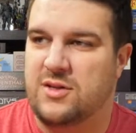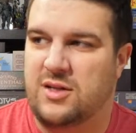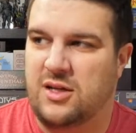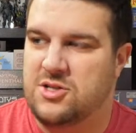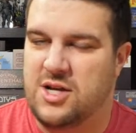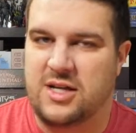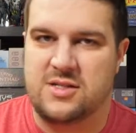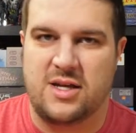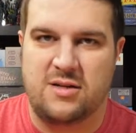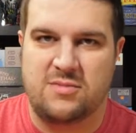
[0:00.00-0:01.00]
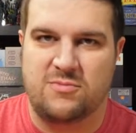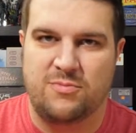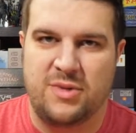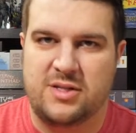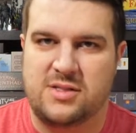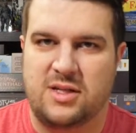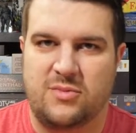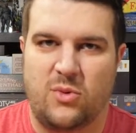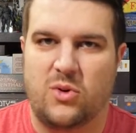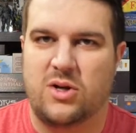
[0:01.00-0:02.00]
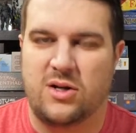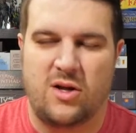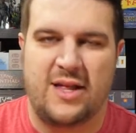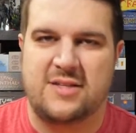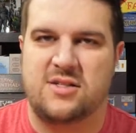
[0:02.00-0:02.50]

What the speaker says: DJ's like mixing board and all that